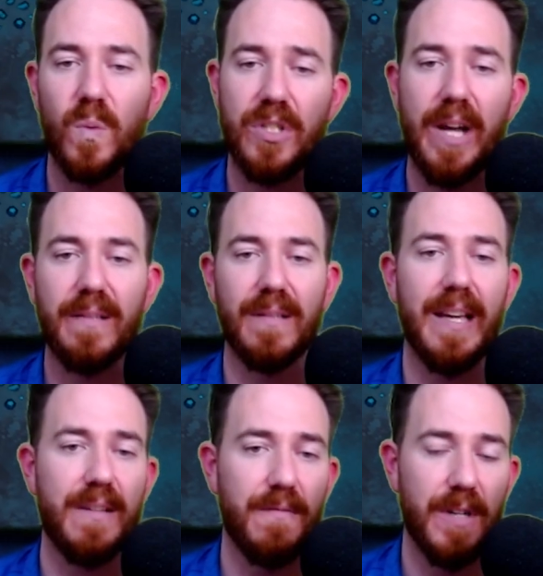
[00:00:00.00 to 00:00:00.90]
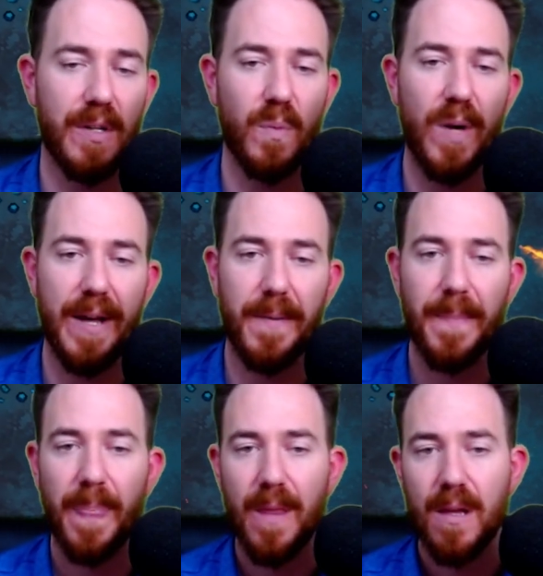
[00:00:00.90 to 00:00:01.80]
which I like very well.
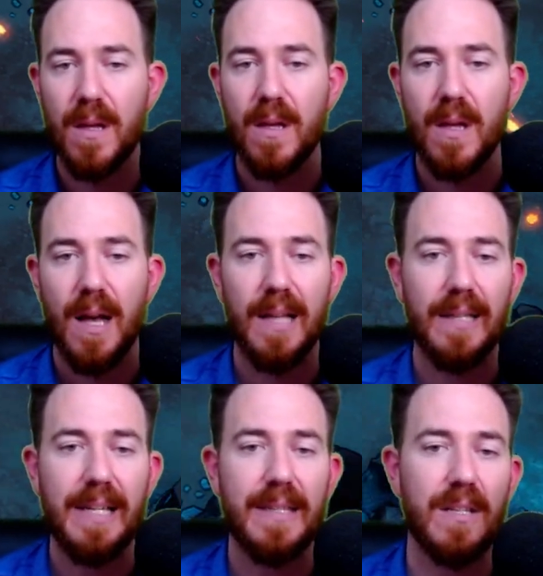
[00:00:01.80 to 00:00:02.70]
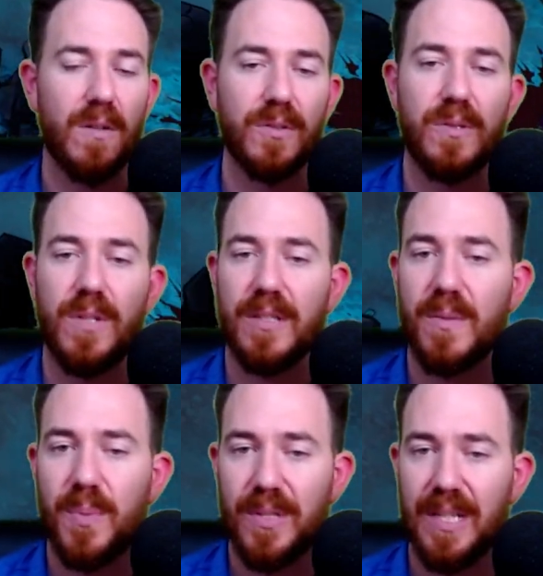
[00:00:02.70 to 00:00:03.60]
I like that it also
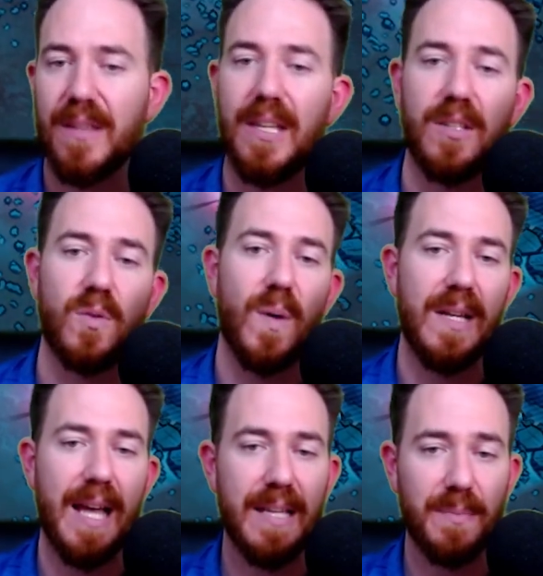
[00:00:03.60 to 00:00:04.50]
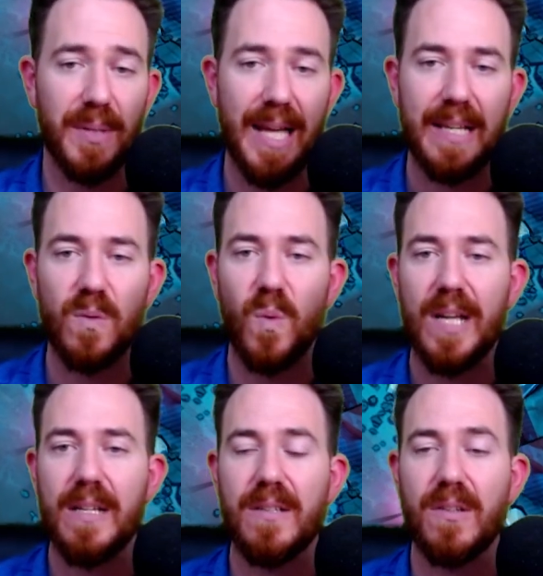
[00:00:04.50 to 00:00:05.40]
doesn't present things quite as black and
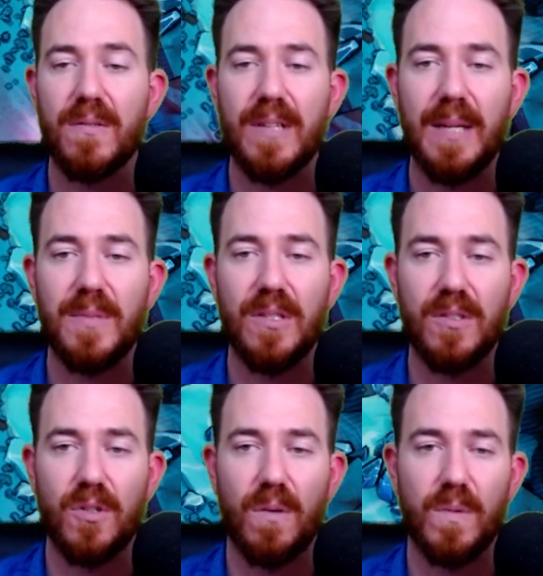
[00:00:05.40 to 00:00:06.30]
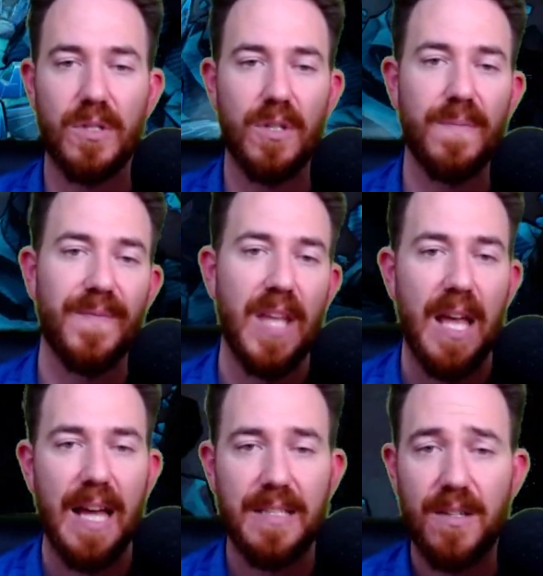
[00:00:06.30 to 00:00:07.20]
white as other games in the genre do.
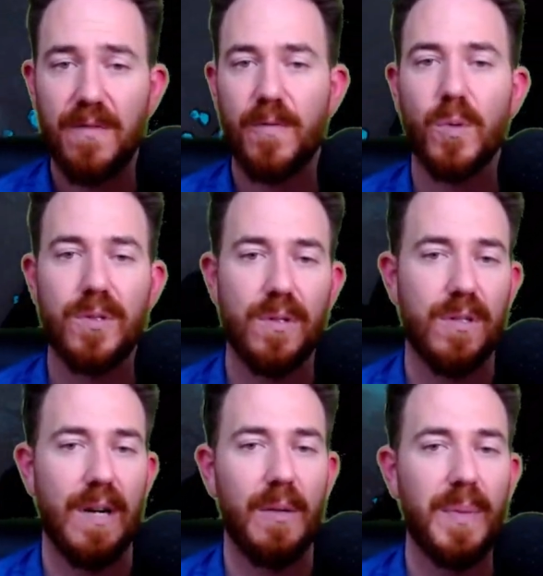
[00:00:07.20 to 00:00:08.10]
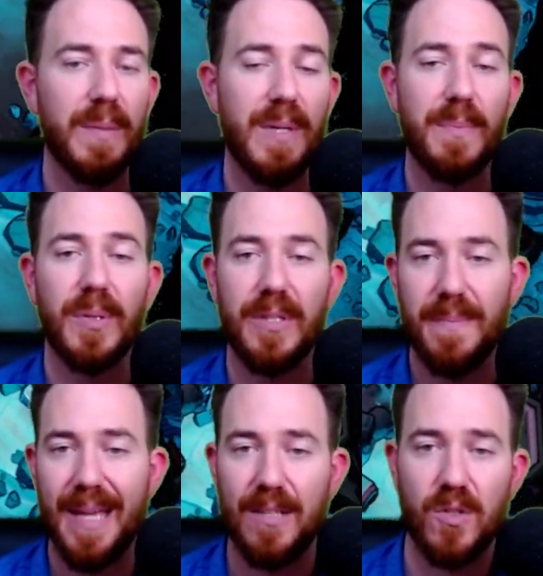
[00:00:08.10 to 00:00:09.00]
As an enforcer, you're helping people in the
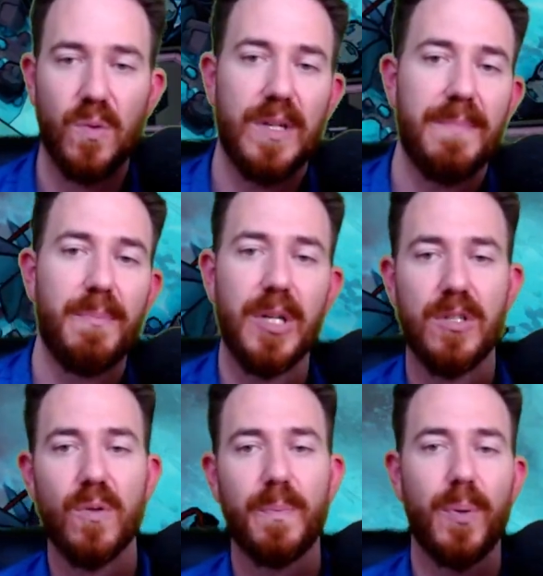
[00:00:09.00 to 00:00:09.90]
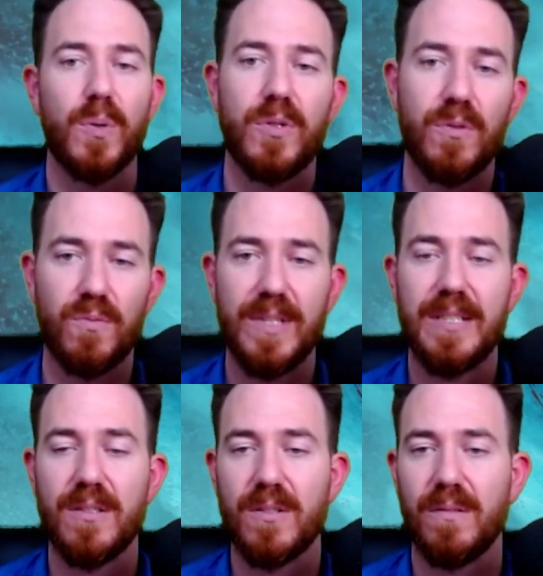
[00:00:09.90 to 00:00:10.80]
main story, but your personal
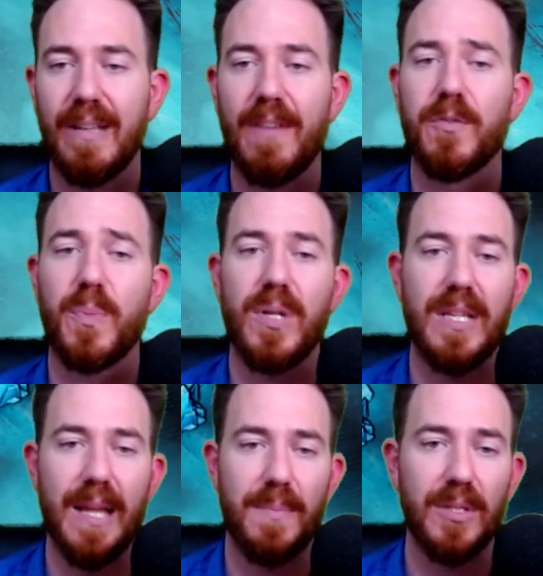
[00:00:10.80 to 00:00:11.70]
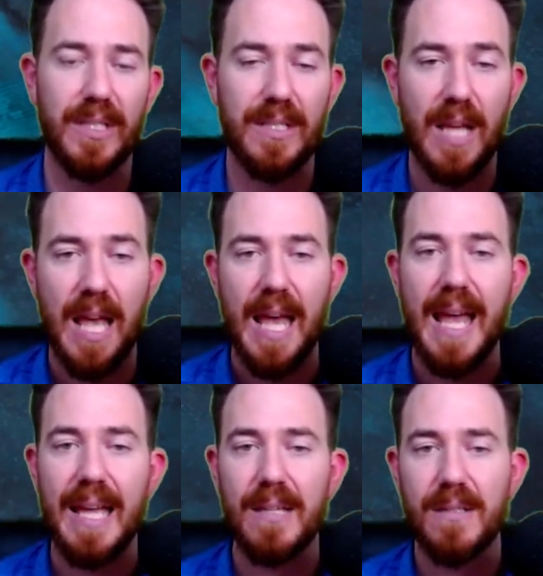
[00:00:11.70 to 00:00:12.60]
reasons are left pretty nebulous,
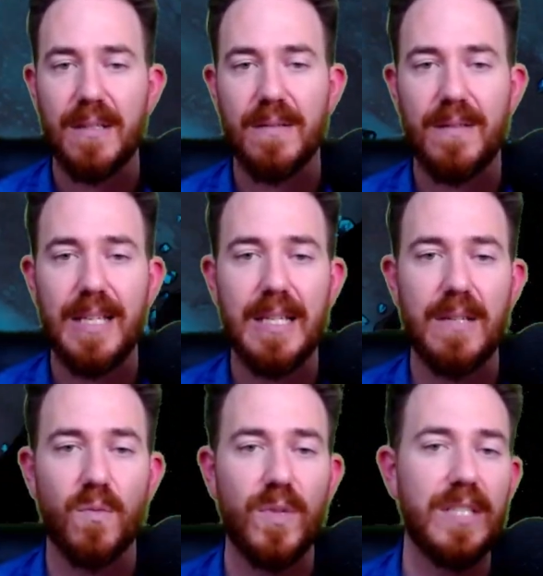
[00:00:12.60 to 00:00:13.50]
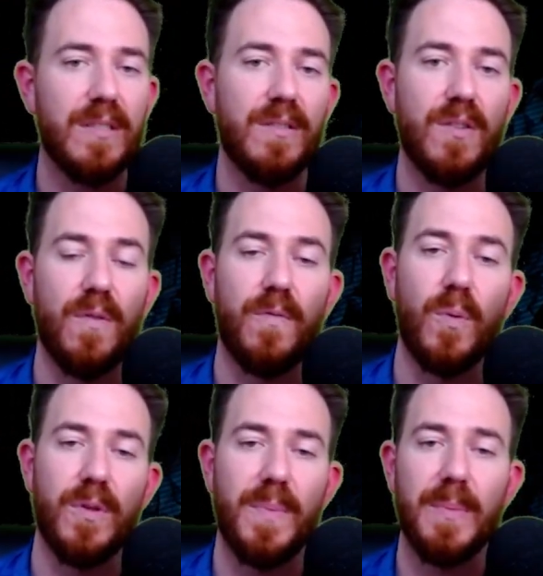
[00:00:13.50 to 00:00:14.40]
and the reasons
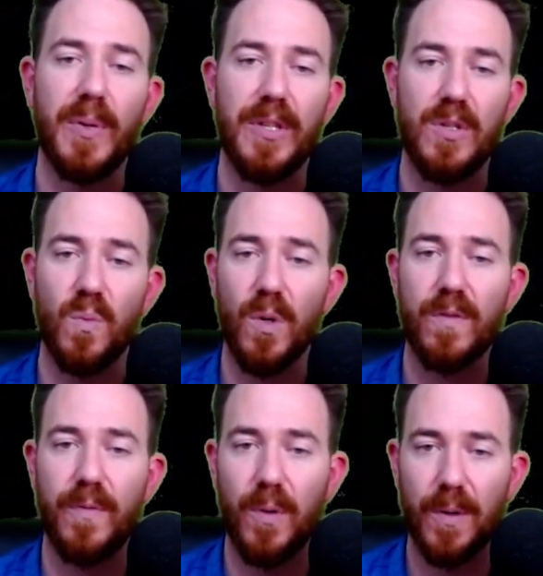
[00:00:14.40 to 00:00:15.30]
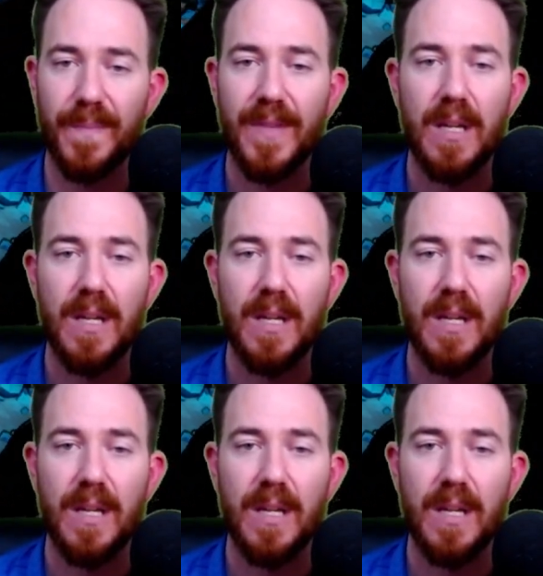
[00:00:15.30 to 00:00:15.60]
for the people that you work for,